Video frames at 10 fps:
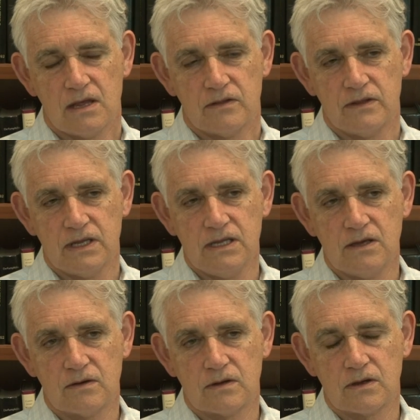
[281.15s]
The
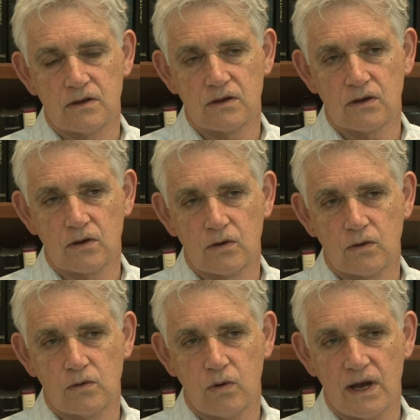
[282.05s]

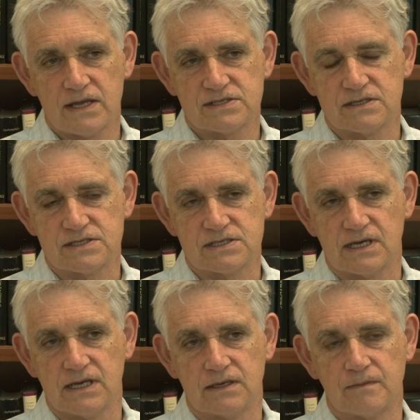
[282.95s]
quiescent
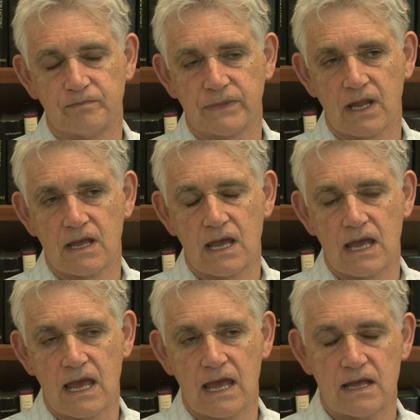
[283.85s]
state,
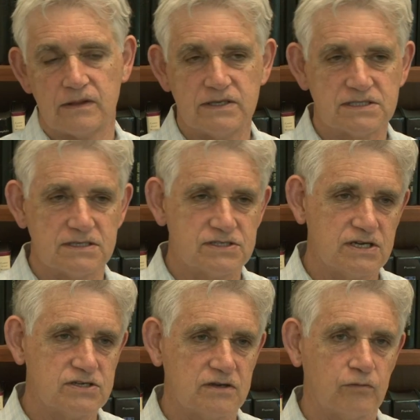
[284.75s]
this
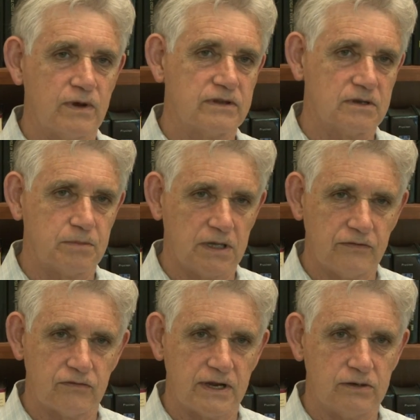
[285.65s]
decision of whether to
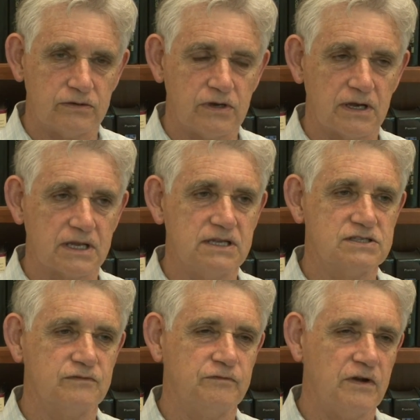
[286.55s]
proliferate or not,
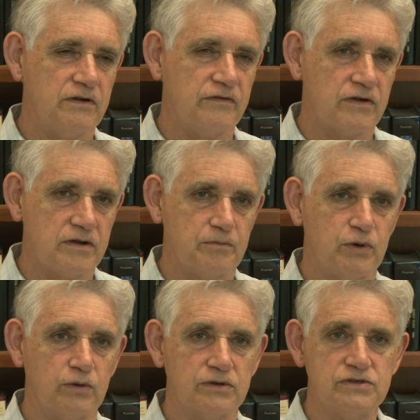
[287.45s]
is very, very
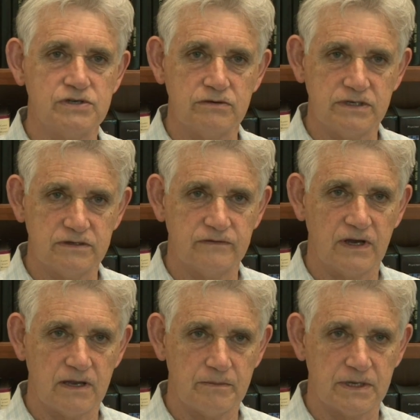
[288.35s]
important during
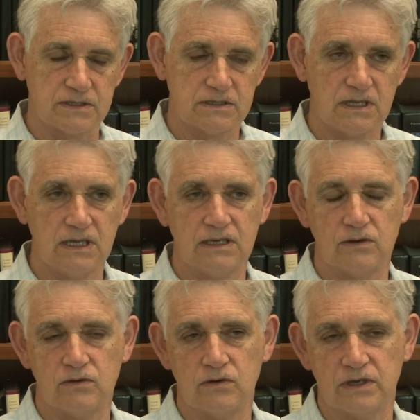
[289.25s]
development in
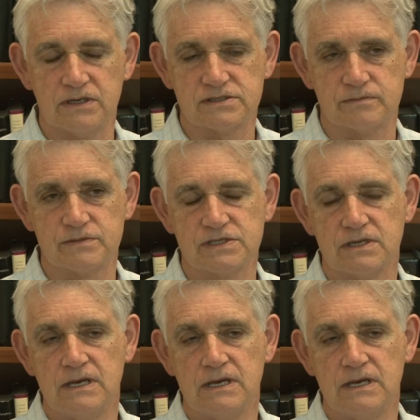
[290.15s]
organisms,